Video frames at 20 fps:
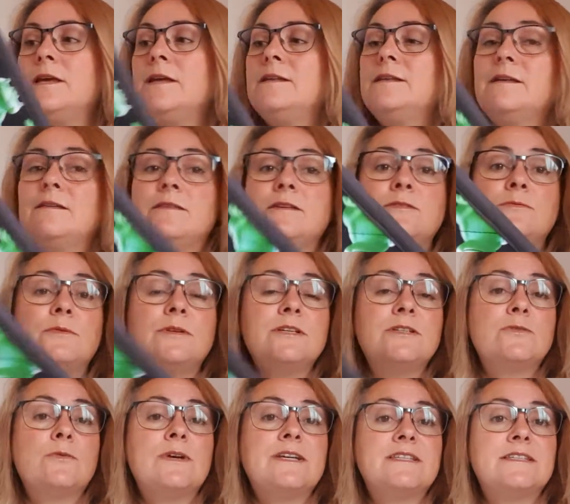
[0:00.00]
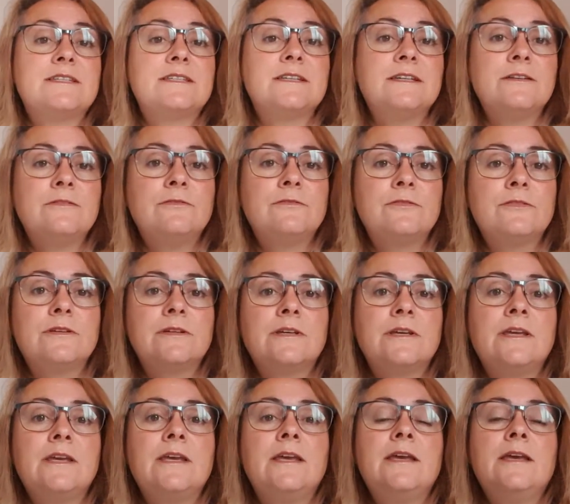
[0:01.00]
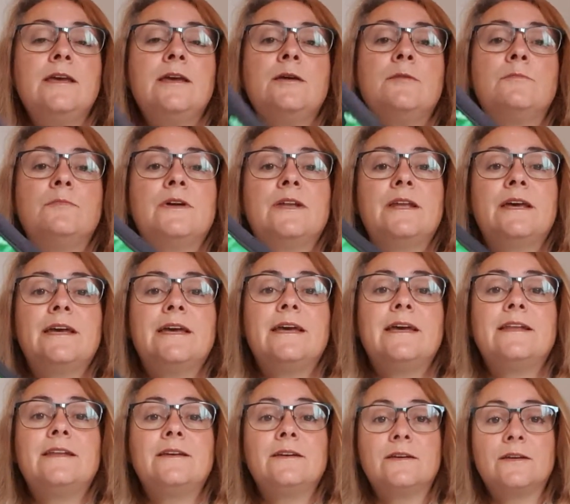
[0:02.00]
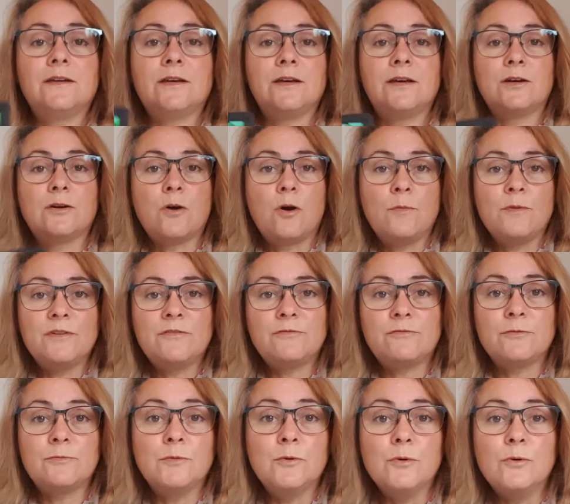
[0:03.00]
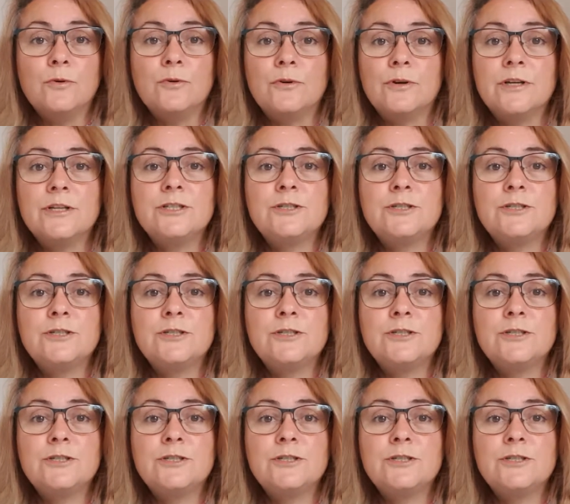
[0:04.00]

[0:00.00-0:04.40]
Now this one is quite stiff, but I had a comment from Laura.